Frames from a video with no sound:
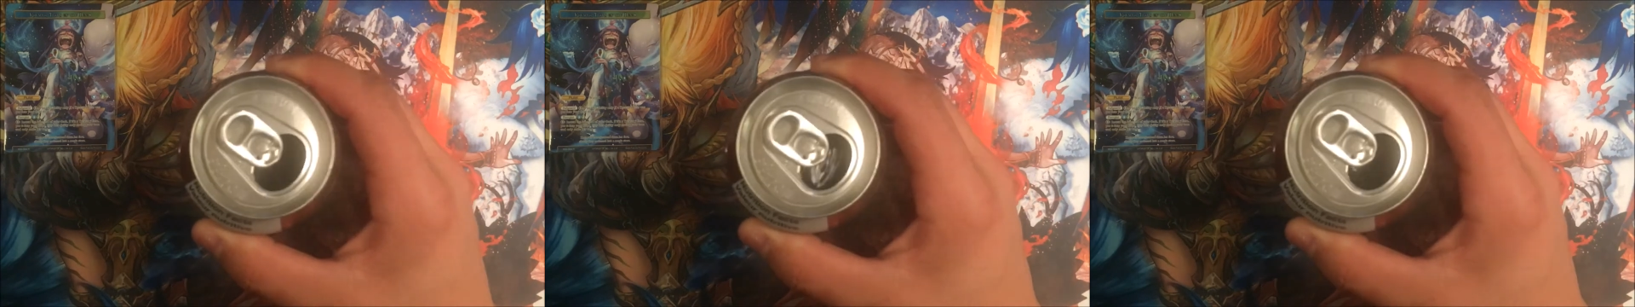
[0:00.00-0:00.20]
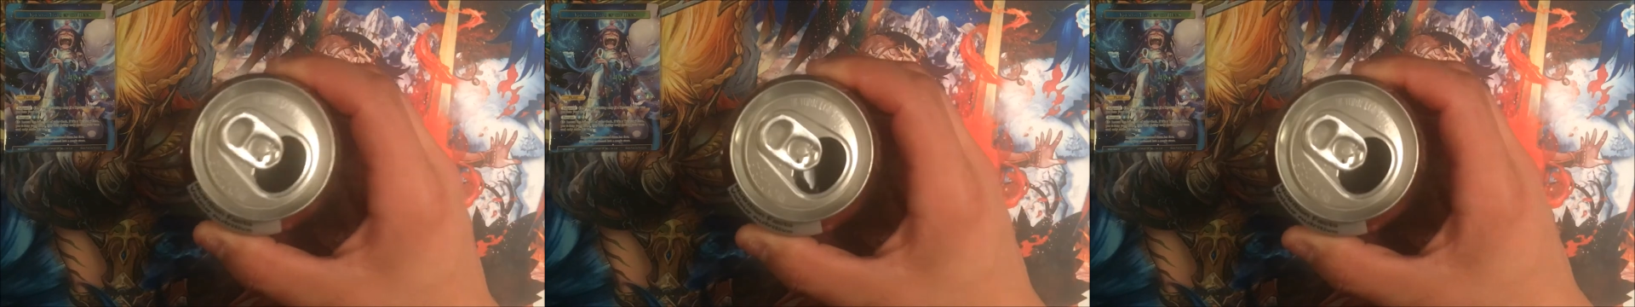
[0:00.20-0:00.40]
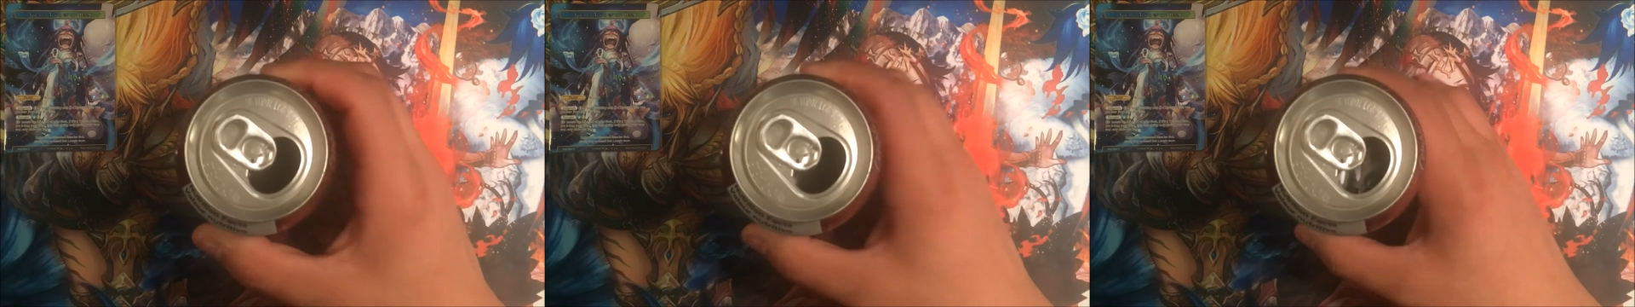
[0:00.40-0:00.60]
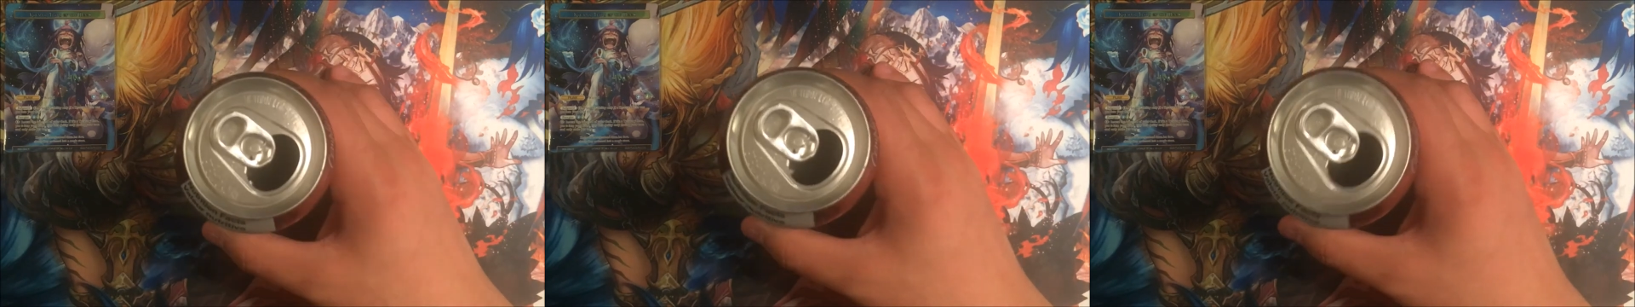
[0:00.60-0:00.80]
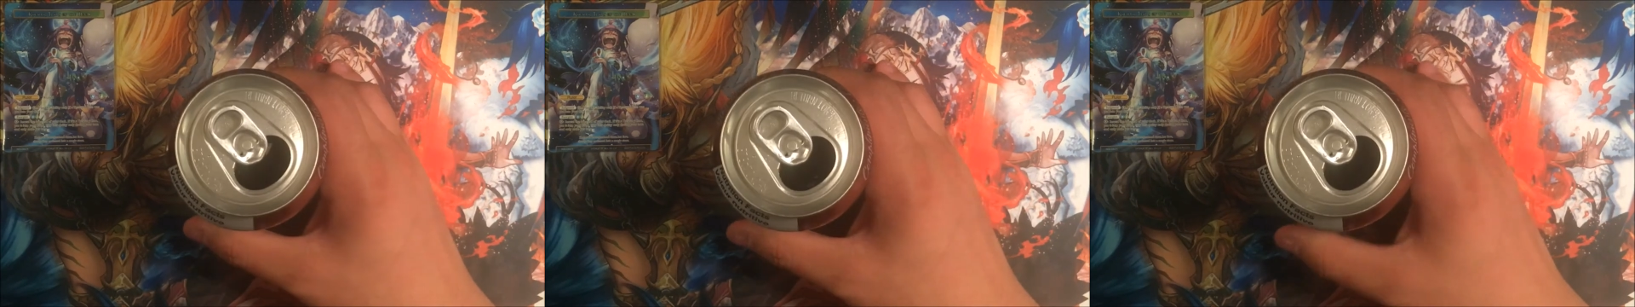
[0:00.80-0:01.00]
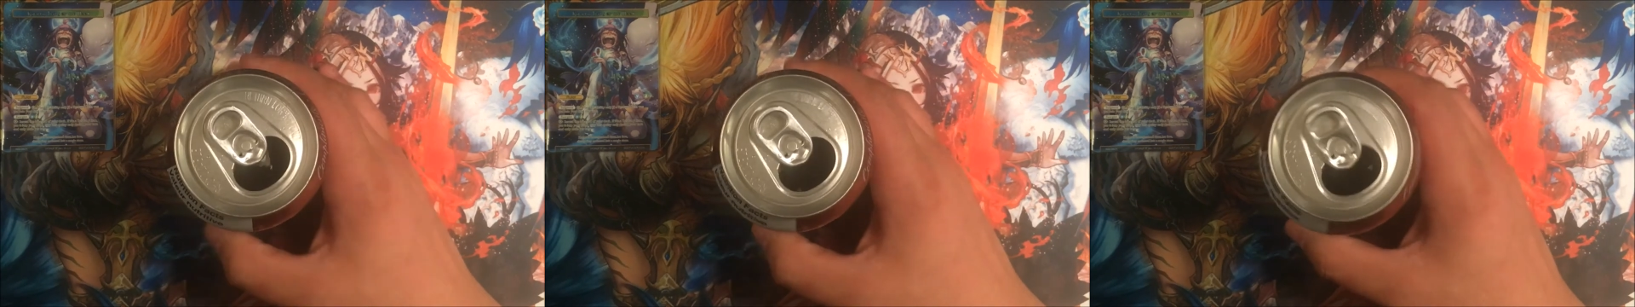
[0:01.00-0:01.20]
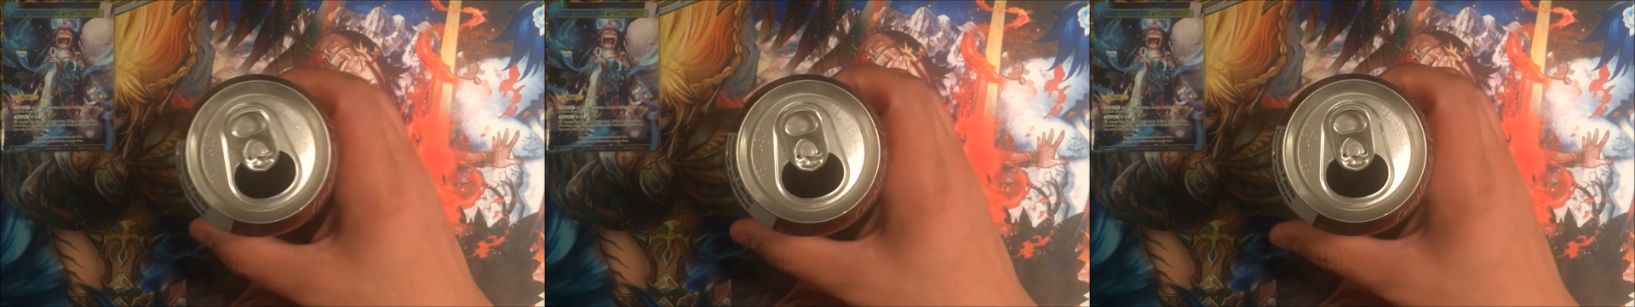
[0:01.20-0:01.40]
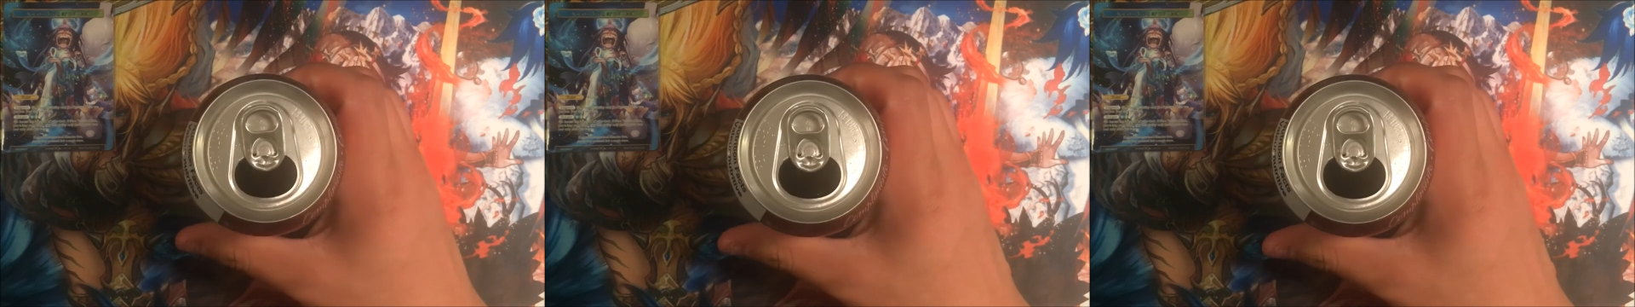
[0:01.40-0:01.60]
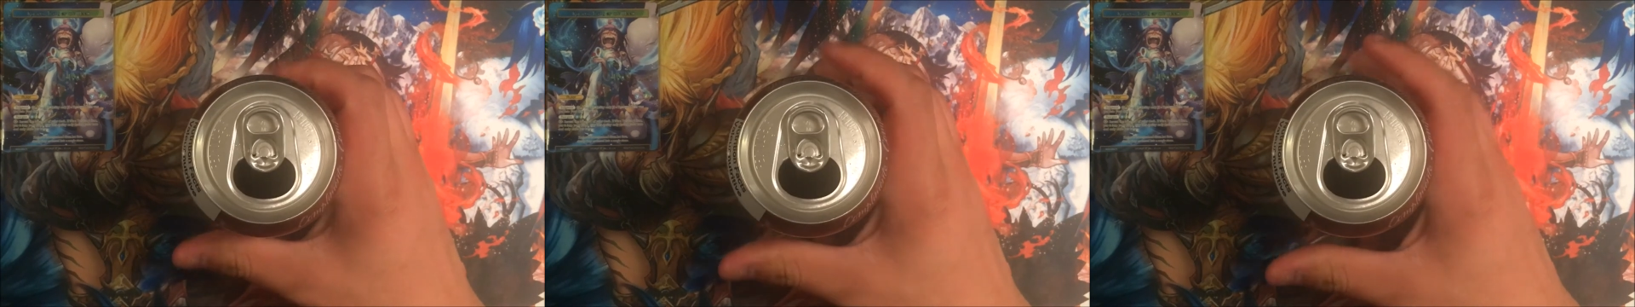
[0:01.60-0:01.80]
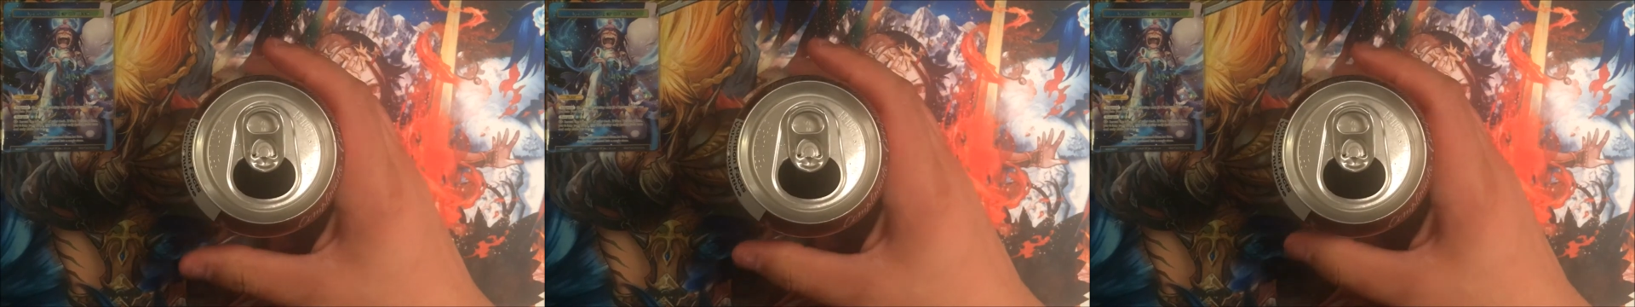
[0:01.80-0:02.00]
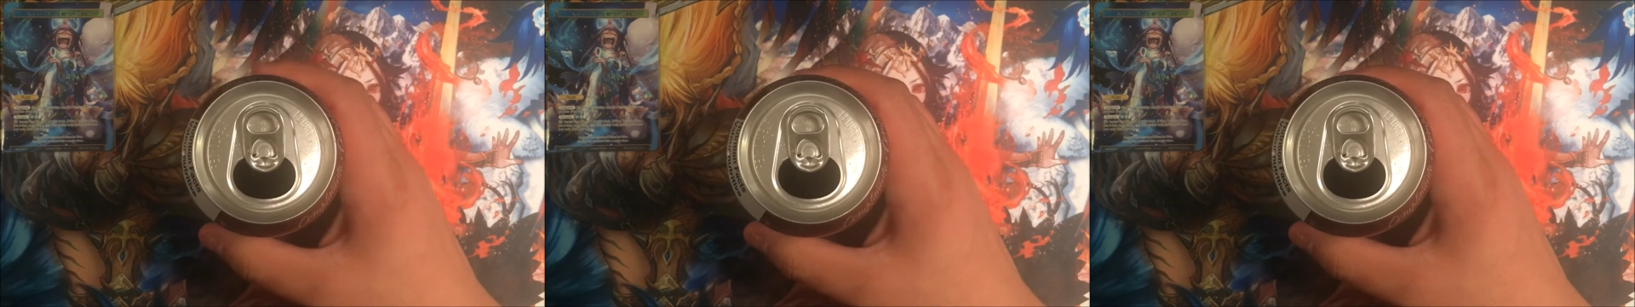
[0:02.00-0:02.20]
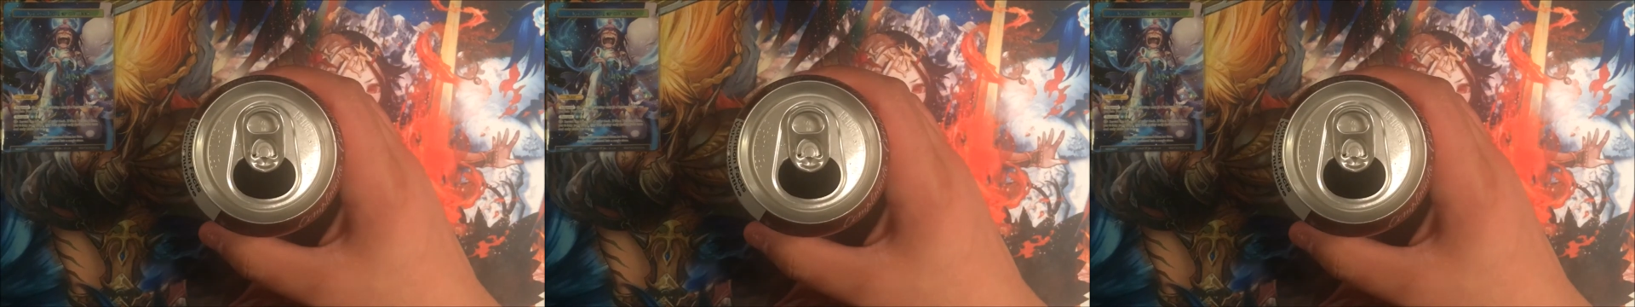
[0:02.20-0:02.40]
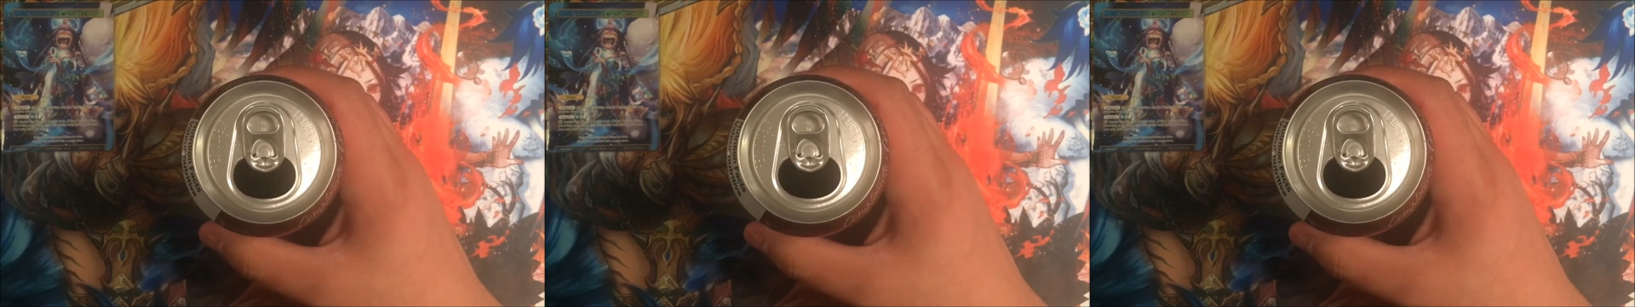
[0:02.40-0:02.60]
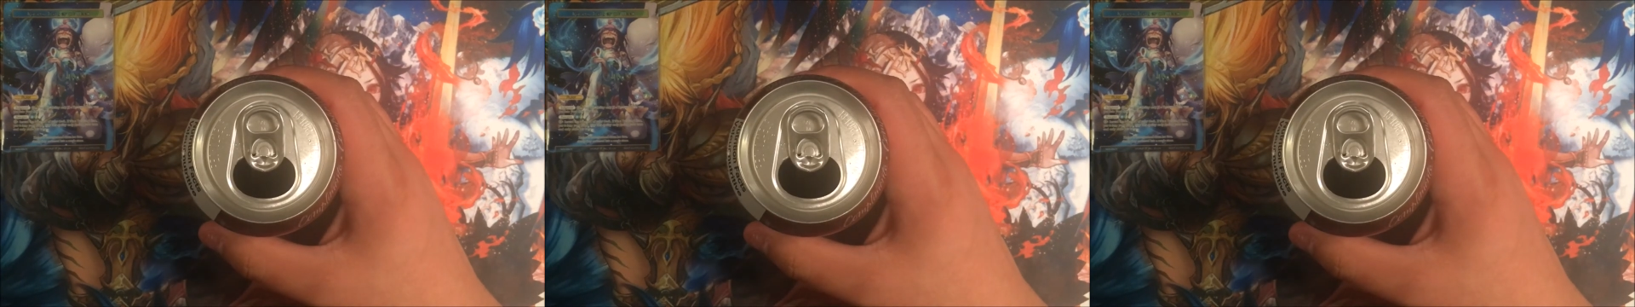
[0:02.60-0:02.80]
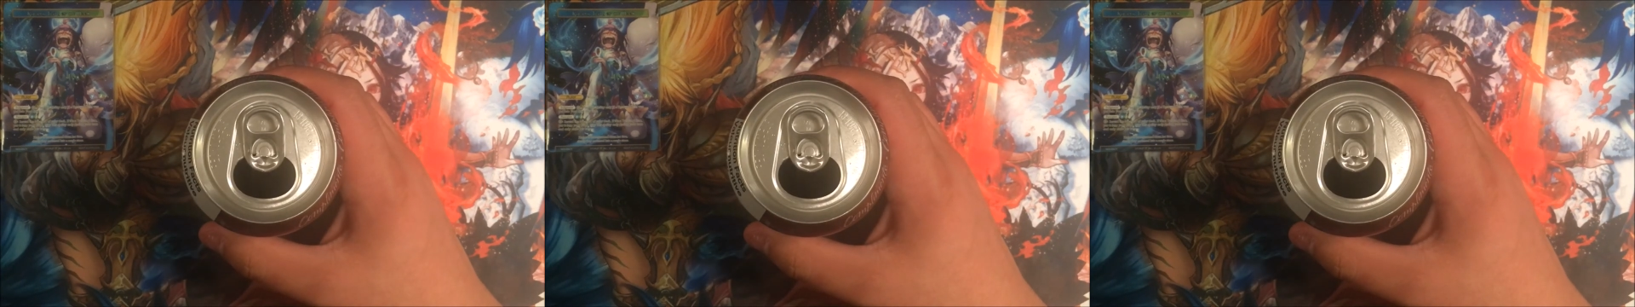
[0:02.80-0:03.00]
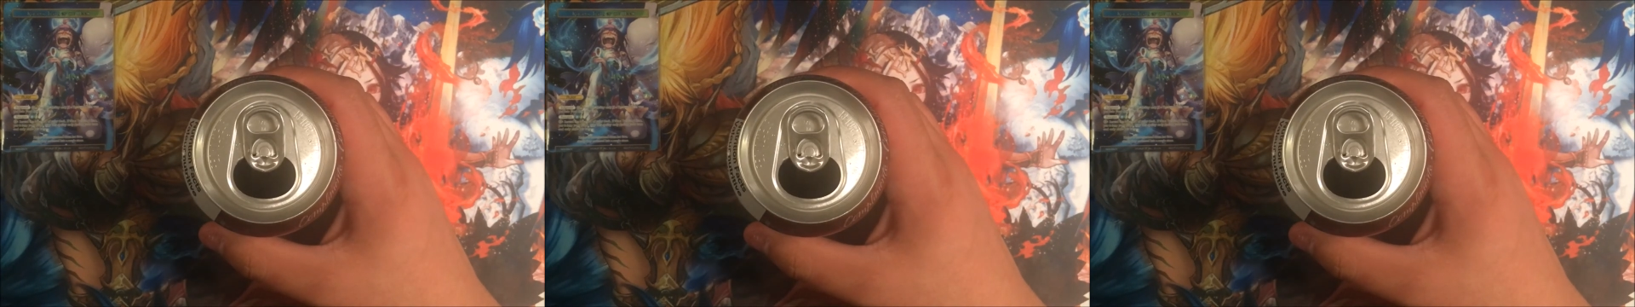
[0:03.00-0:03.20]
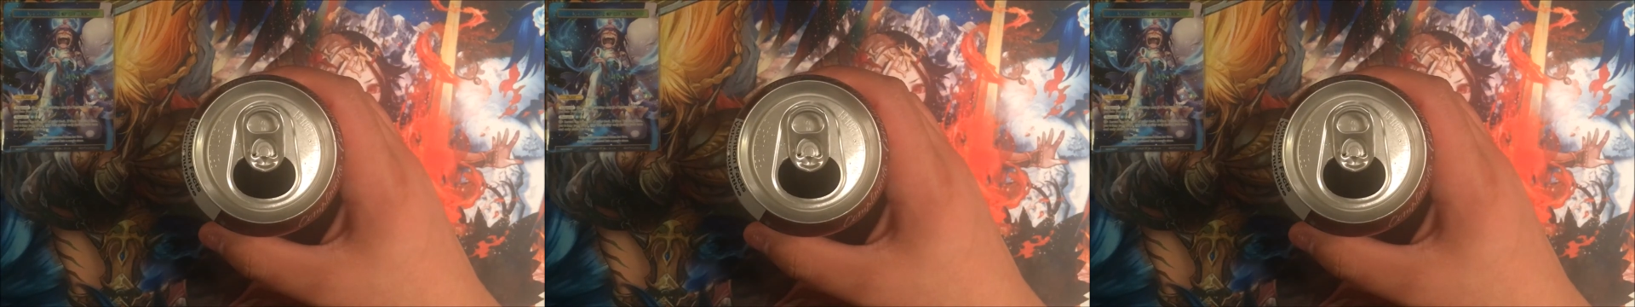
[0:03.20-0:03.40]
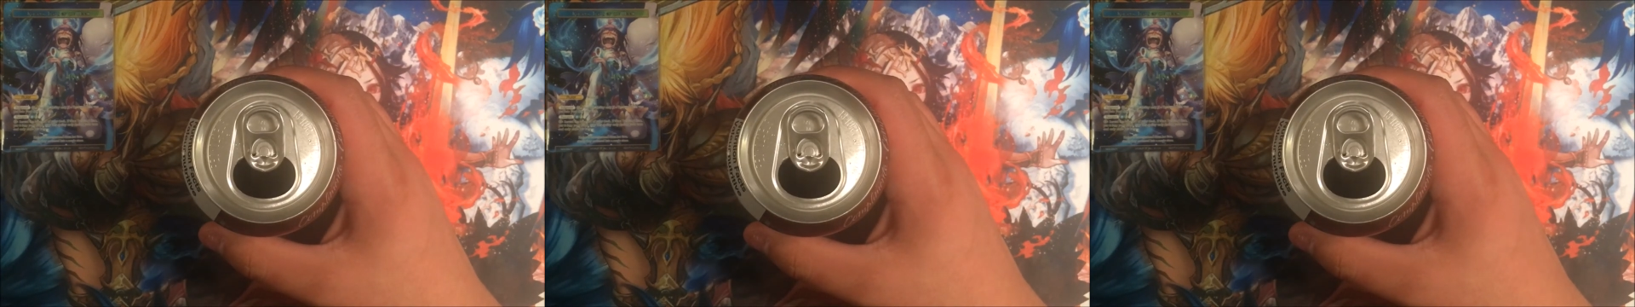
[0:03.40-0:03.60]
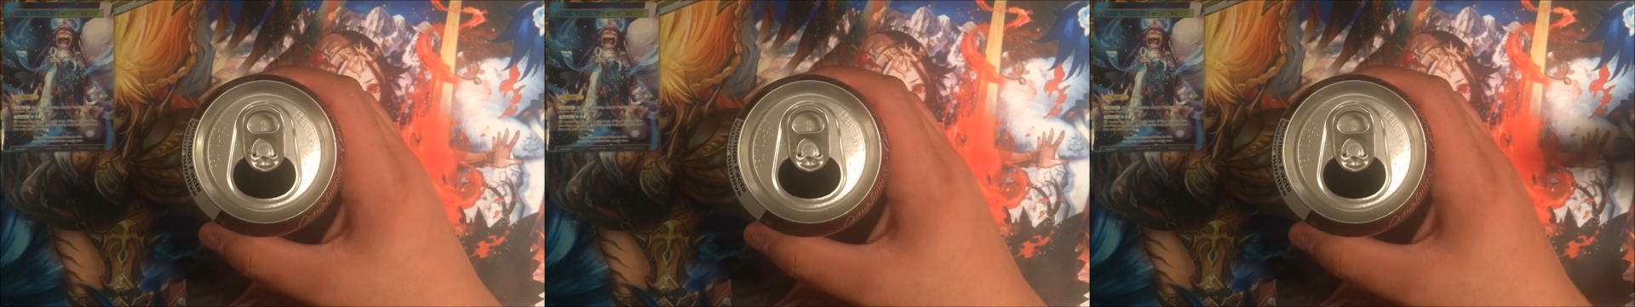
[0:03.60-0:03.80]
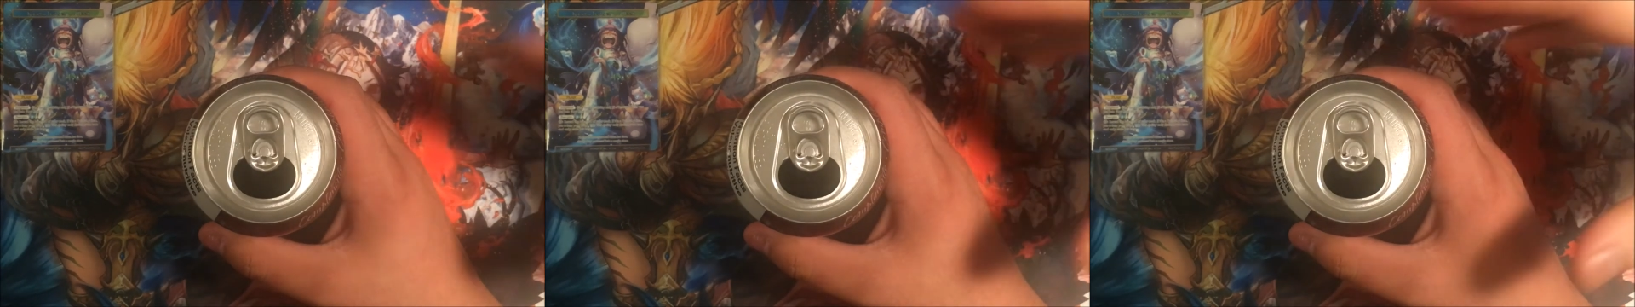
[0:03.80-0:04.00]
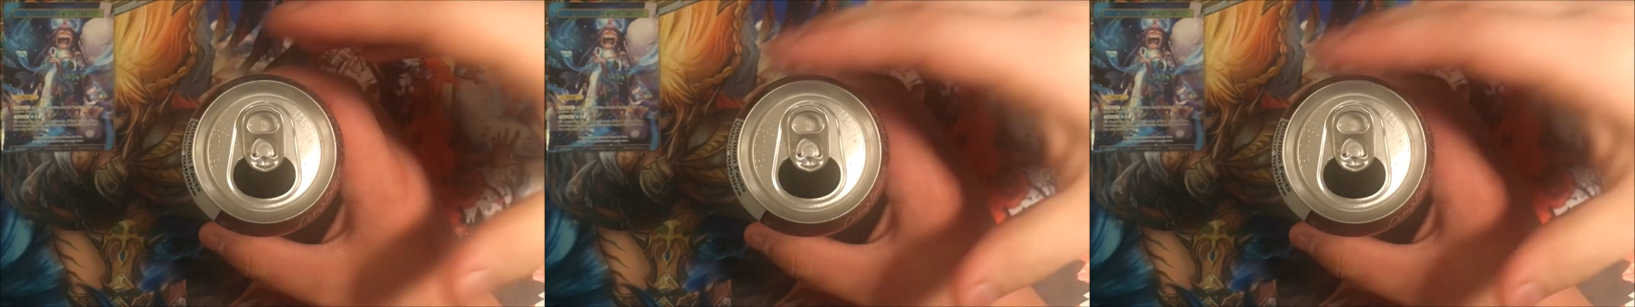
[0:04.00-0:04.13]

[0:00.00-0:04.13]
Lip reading: No face is visible, so there are no lips to read.